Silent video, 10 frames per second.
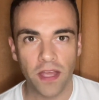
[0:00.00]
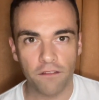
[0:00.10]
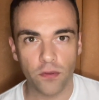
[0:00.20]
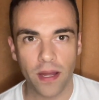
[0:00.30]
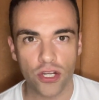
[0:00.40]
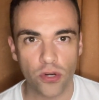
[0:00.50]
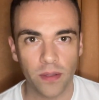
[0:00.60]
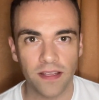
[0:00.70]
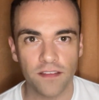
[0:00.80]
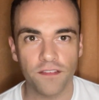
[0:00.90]
If you
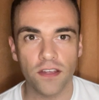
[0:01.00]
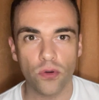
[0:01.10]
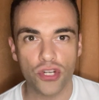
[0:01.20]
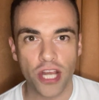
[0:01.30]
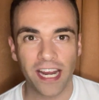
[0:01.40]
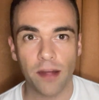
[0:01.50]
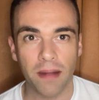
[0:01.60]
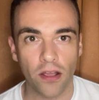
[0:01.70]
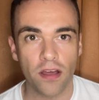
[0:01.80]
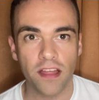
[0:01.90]
enjoyed this video, check out
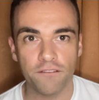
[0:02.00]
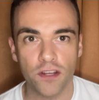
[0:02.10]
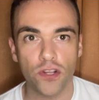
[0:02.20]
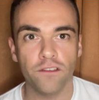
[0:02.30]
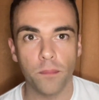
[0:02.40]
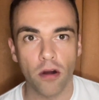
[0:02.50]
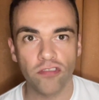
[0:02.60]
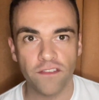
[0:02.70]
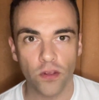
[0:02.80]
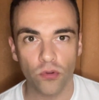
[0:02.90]
my other video for more
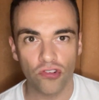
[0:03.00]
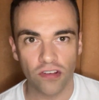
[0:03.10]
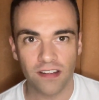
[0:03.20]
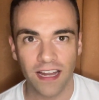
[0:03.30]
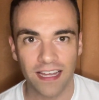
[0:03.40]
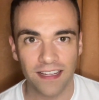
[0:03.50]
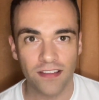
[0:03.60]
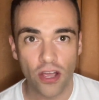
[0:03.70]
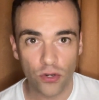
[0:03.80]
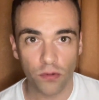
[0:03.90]
reviews just like this.